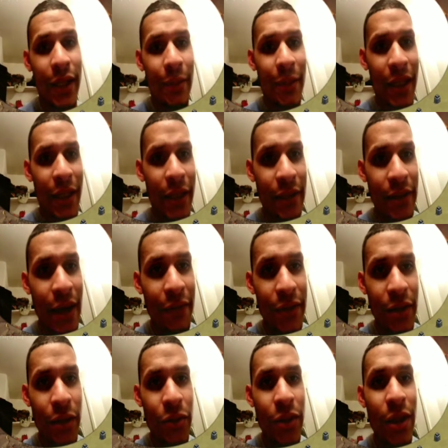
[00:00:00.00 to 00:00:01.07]
I mean, he's
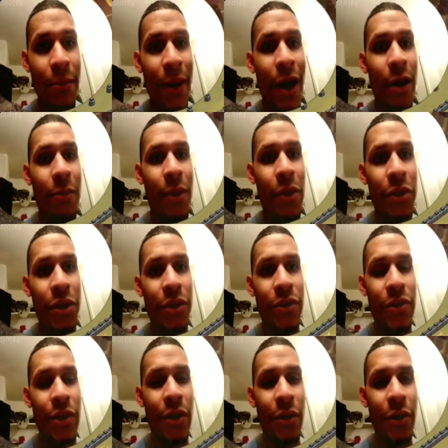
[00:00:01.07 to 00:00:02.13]
obviously using a power potion,
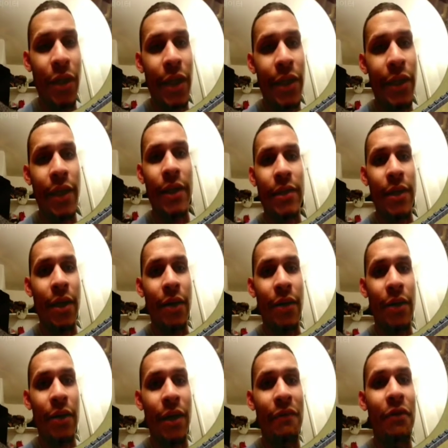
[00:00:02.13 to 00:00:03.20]
so you can tell
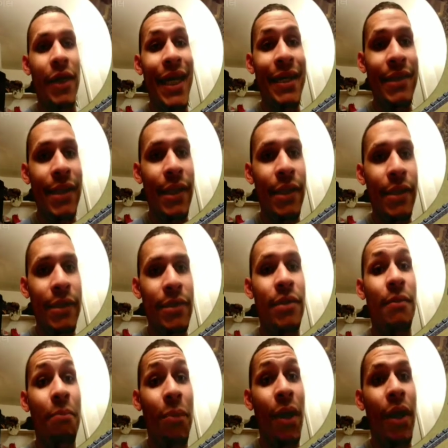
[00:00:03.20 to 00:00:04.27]
they're level
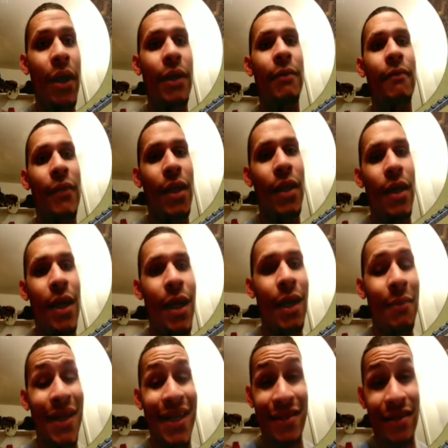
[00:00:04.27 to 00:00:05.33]
18s, but
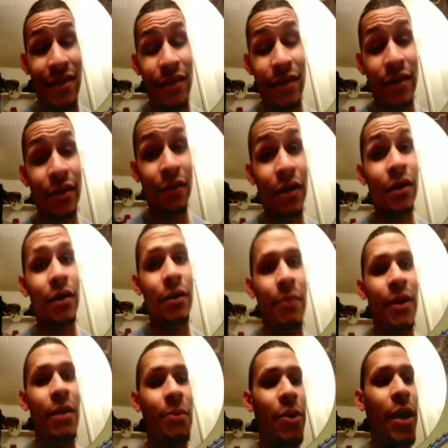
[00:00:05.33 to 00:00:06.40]
that's still a good bit
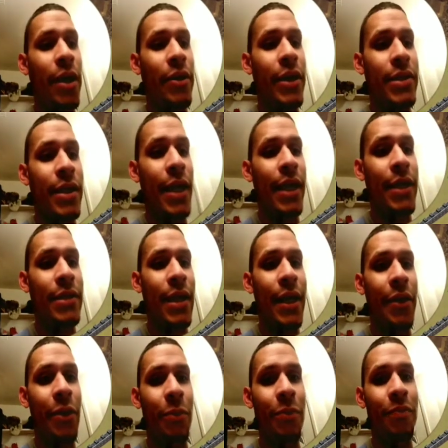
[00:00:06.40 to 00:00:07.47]
of progress, guys. I
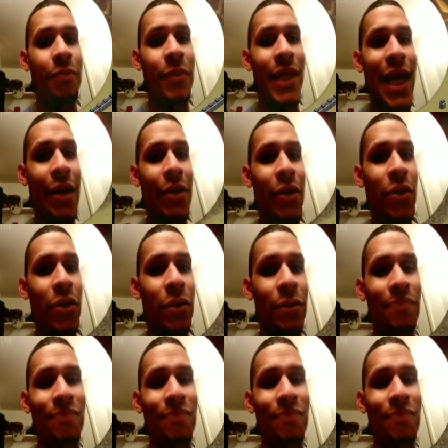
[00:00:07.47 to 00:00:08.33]
know Town Hall